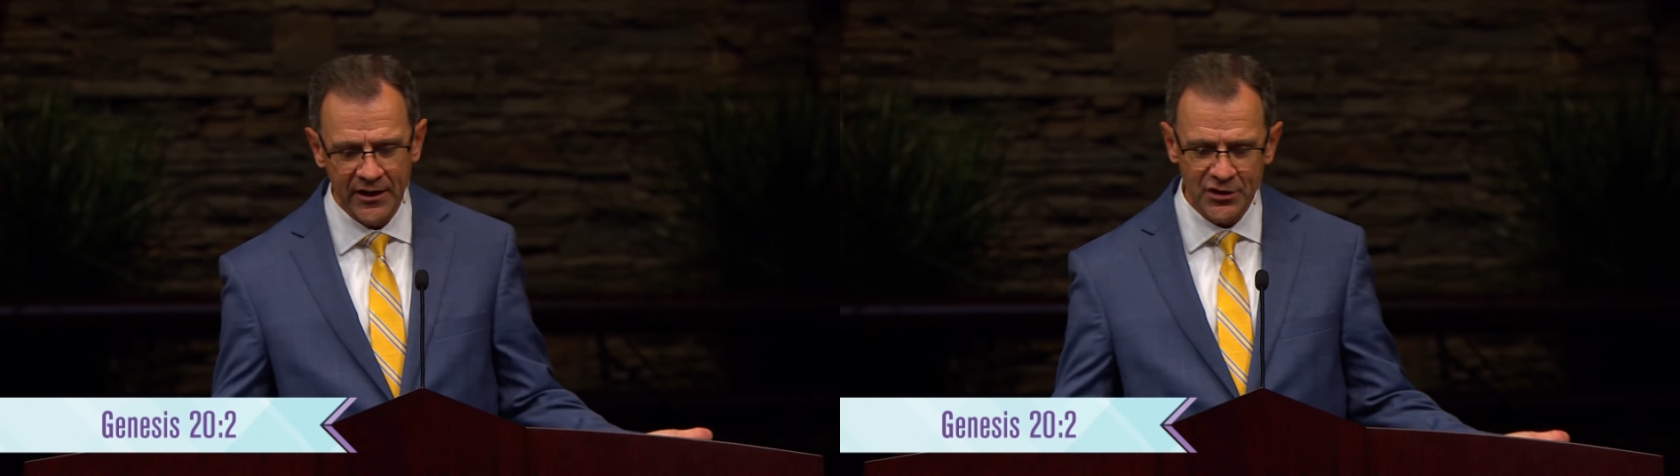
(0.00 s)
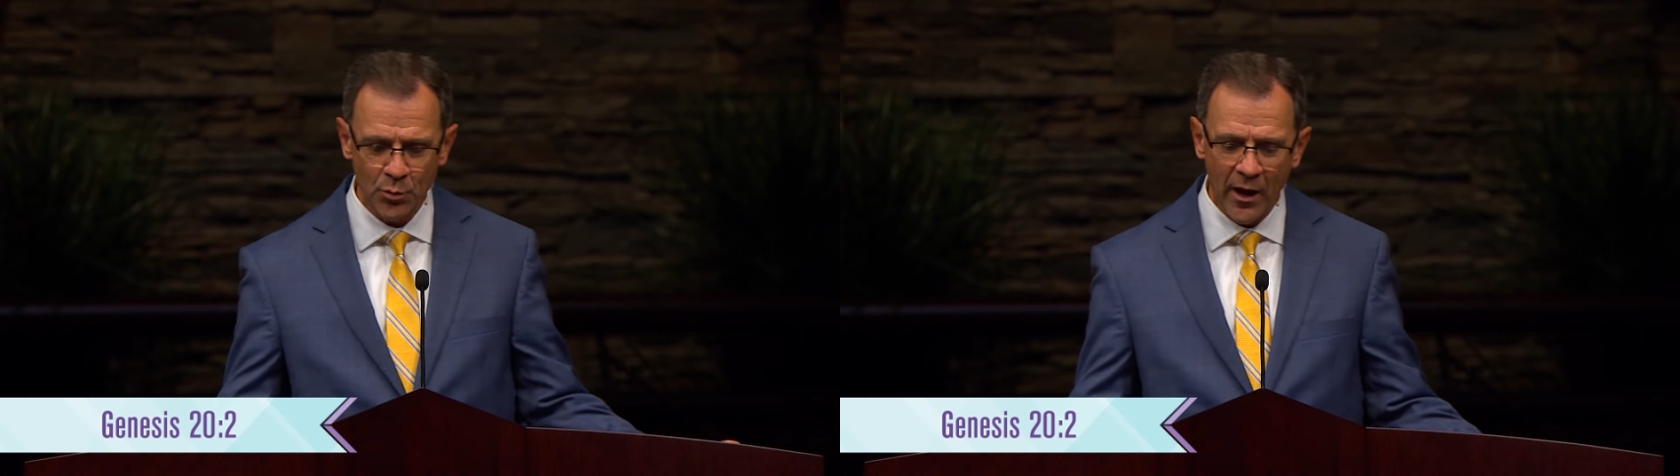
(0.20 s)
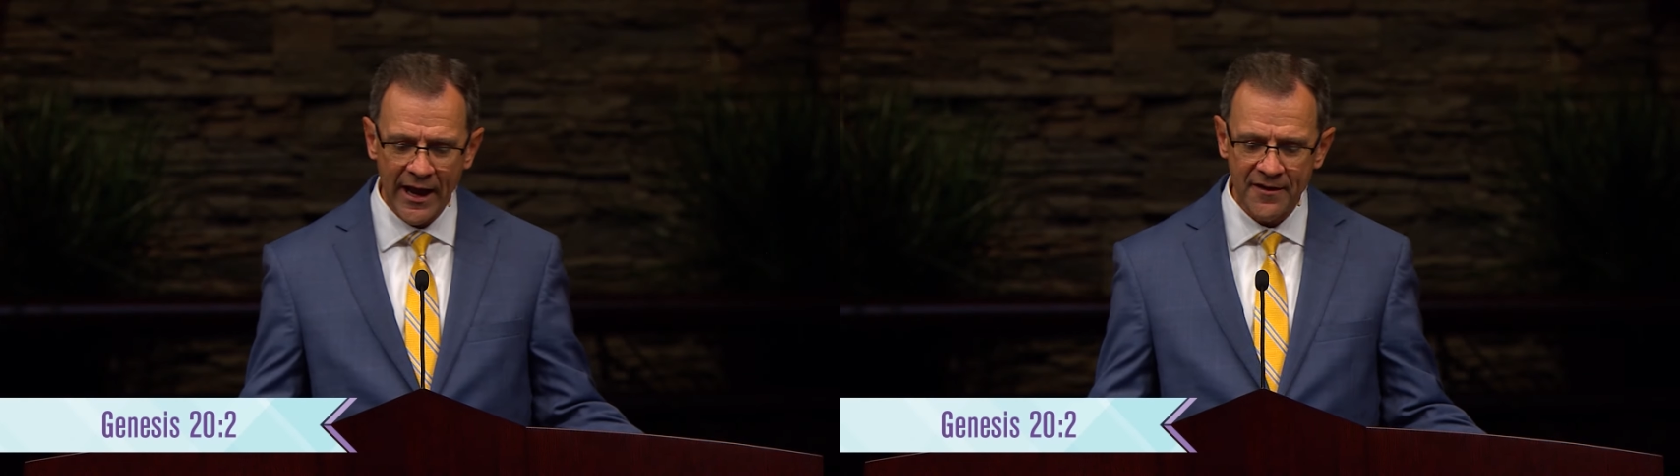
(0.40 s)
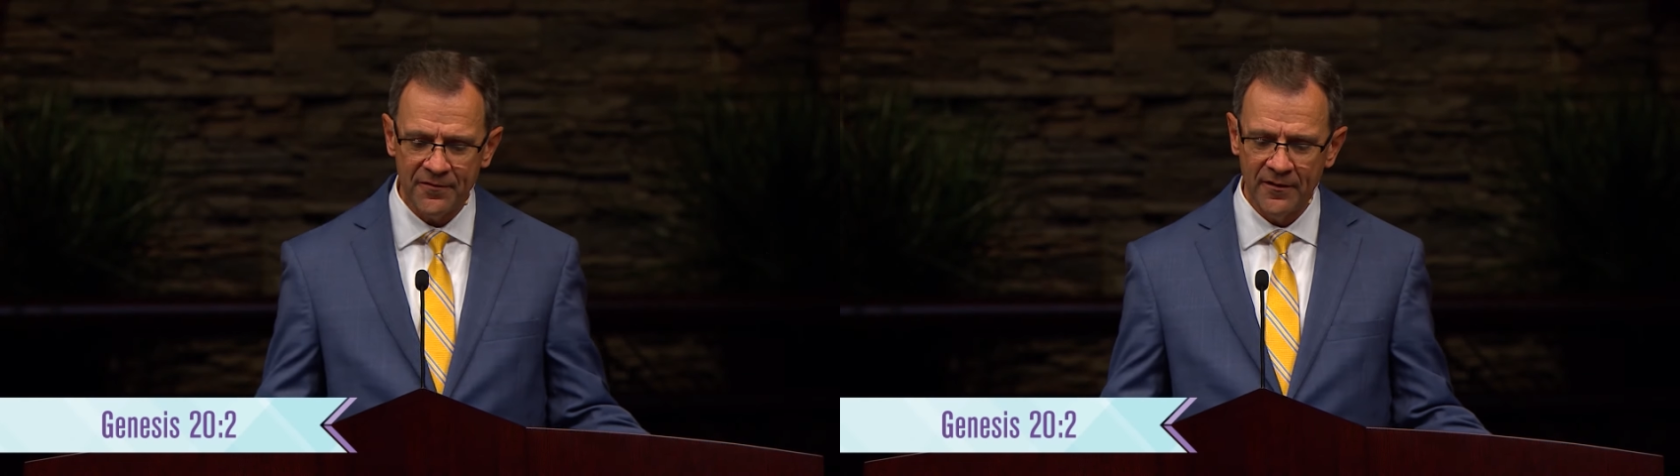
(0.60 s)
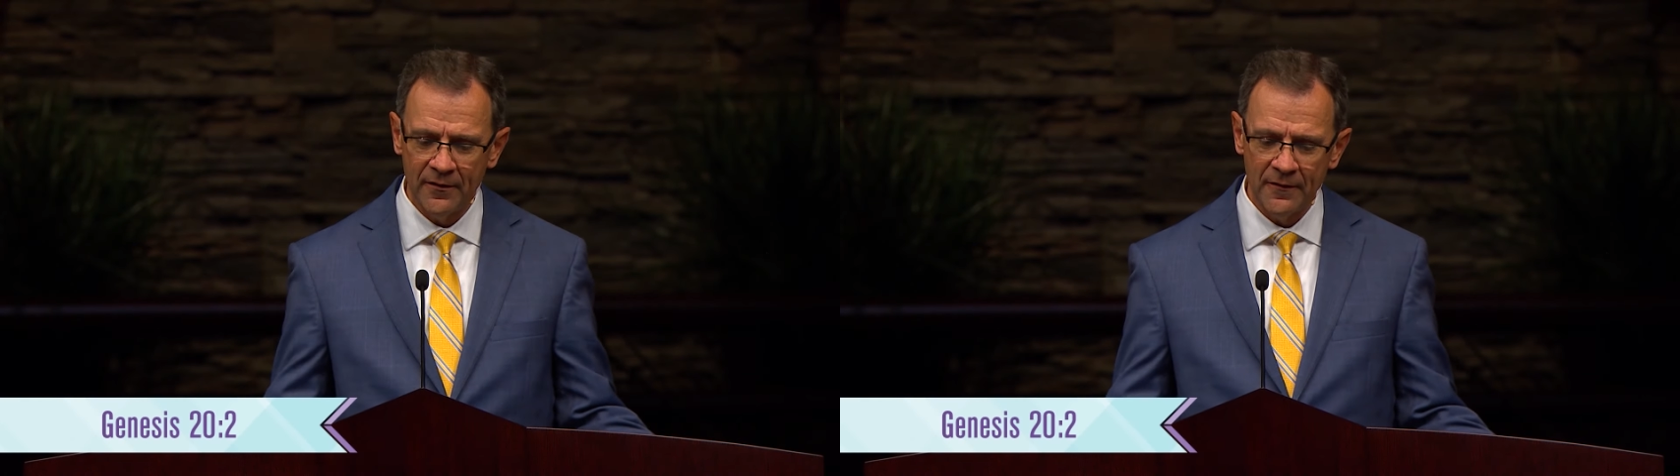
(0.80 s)
his
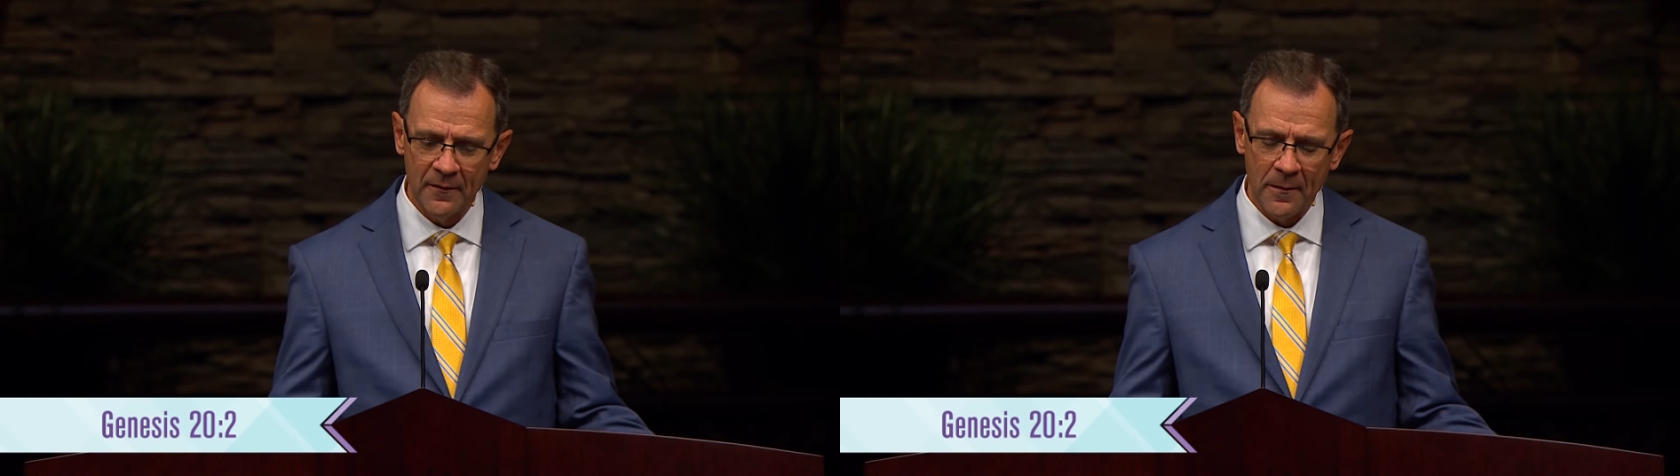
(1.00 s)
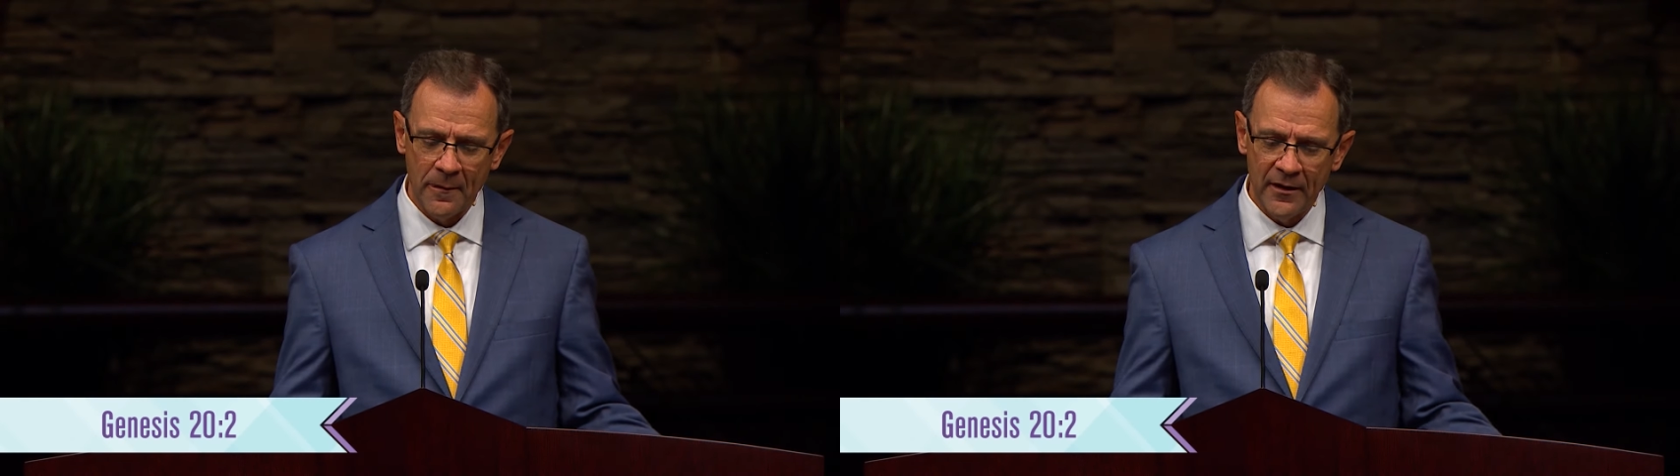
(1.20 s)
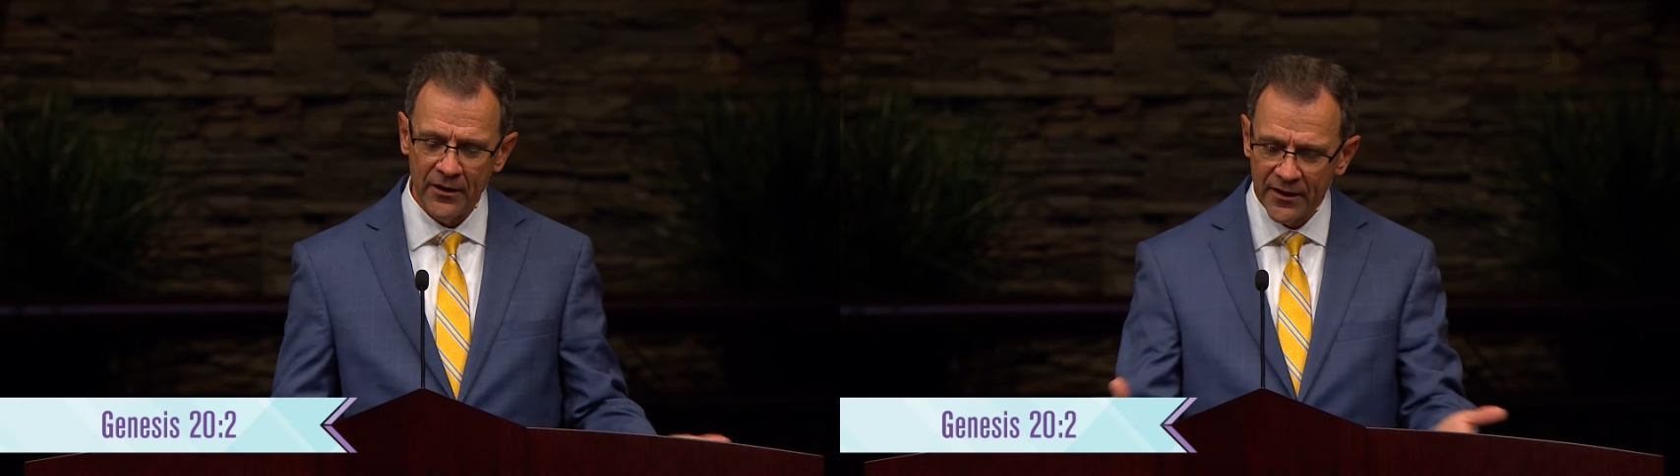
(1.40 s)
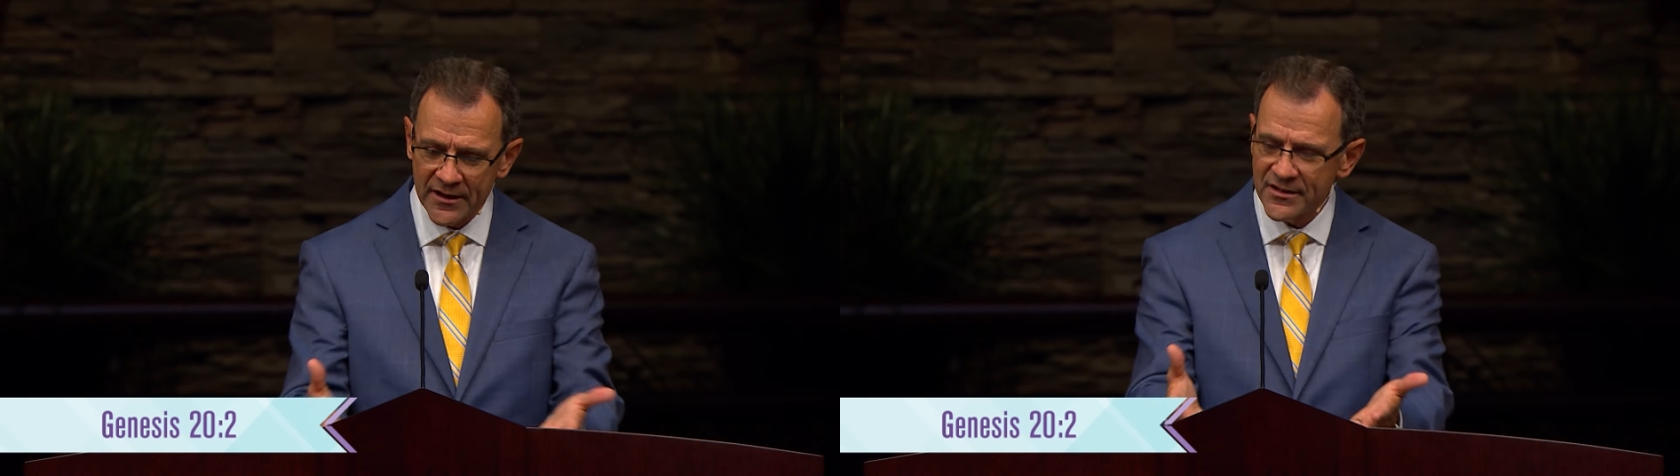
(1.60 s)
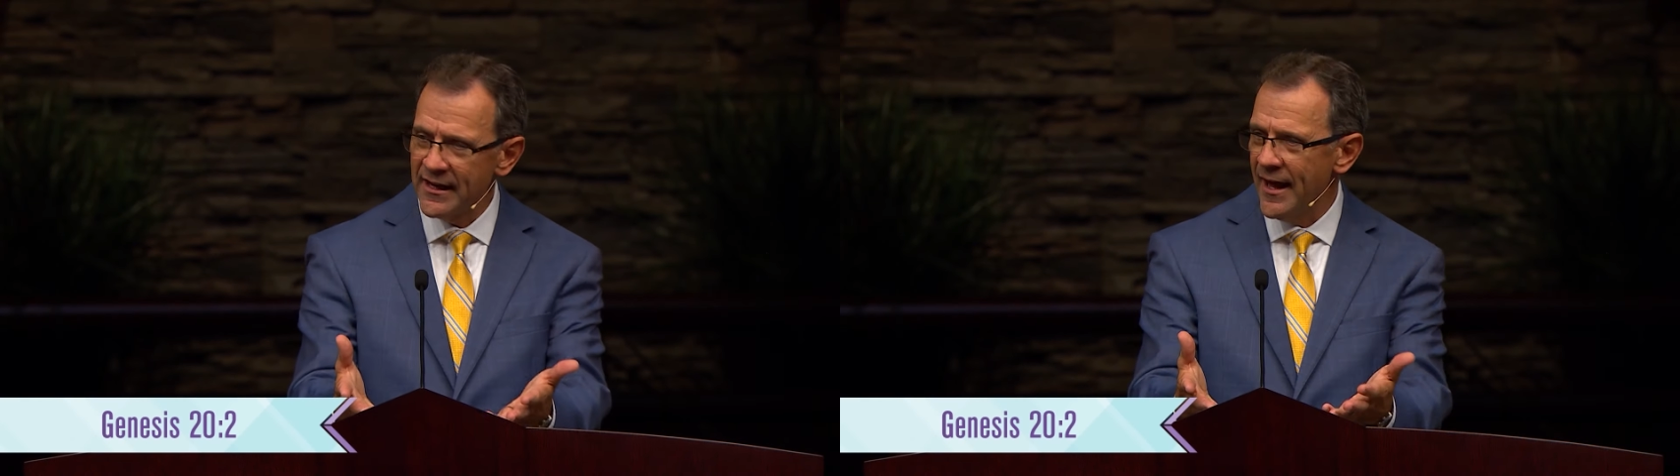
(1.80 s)
wife, here it
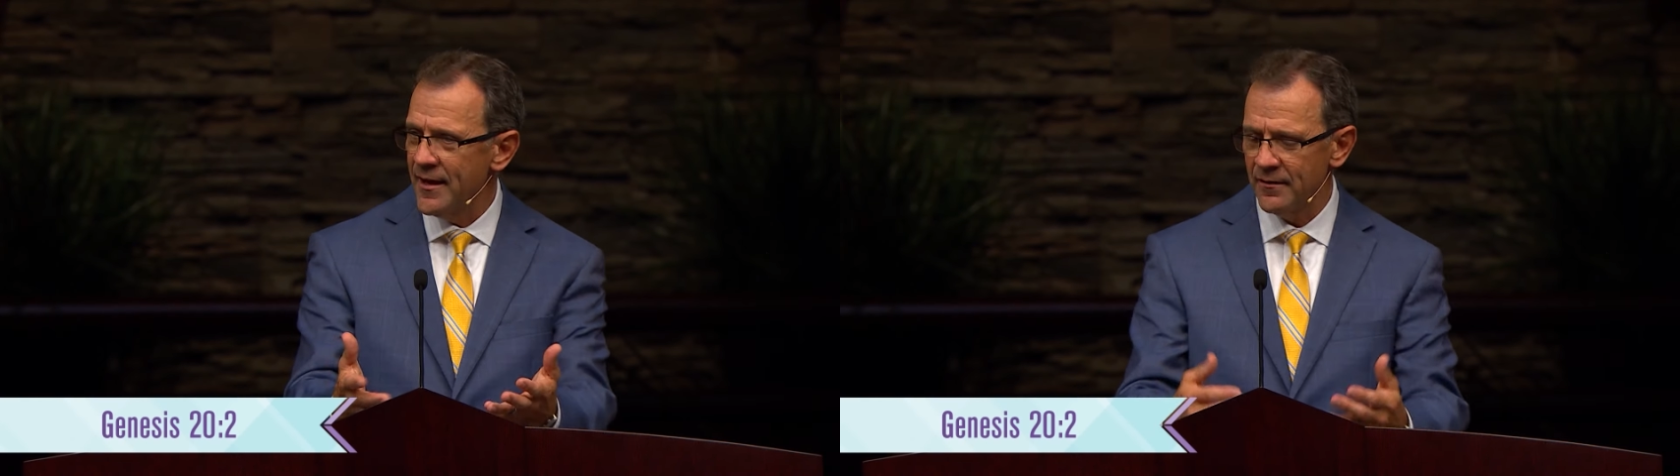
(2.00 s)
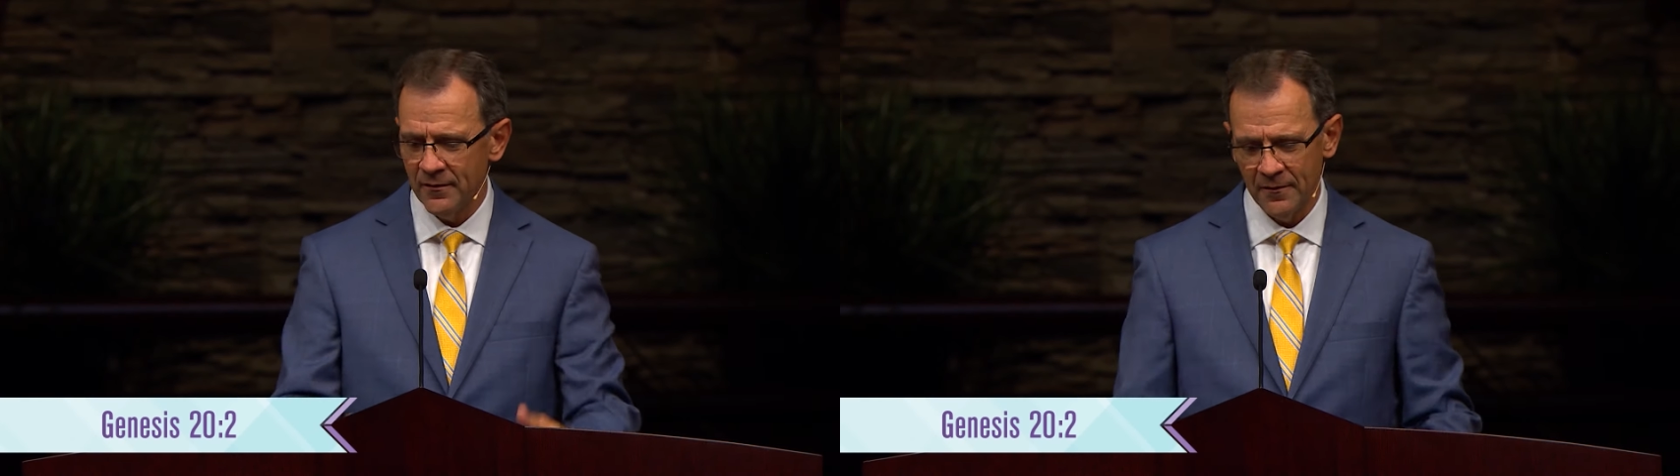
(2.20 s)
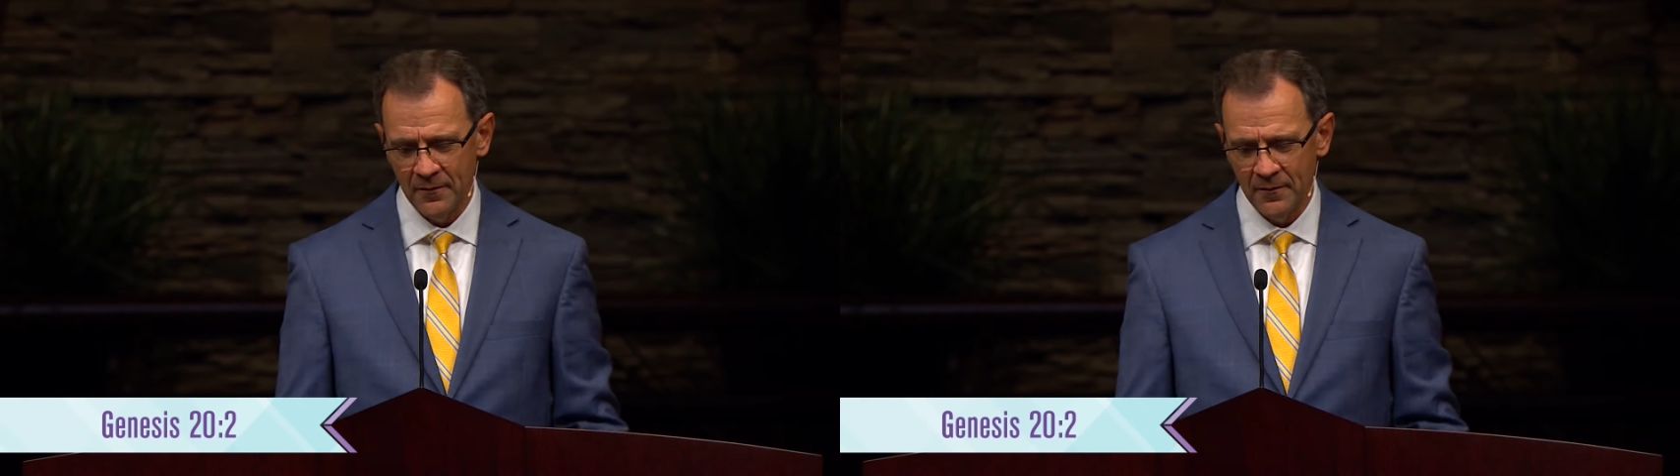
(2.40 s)
is again.